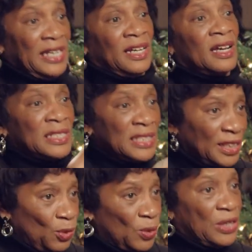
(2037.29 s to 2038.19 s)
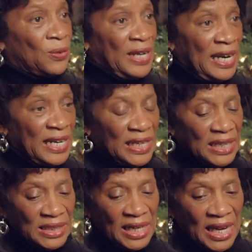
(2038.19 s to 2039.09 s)
constantly recreating
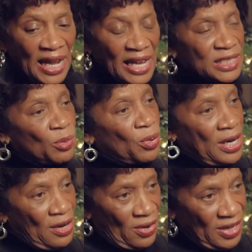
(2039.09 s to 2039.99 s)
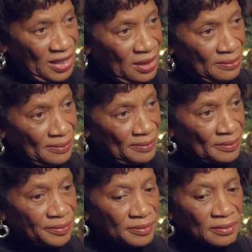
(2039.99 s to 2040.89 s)
it as a priority.
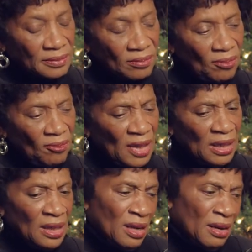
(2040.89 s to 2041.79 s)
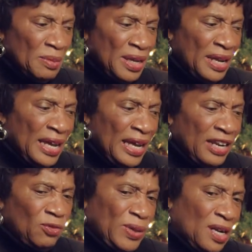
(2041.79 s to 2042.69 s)
And
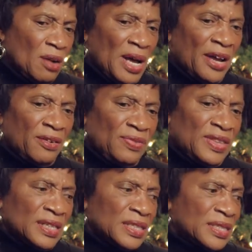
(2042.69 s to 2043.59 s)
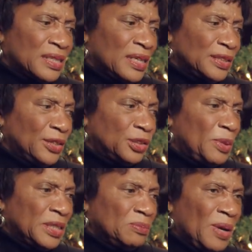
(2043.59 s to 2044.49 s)
if we come out of this a little bit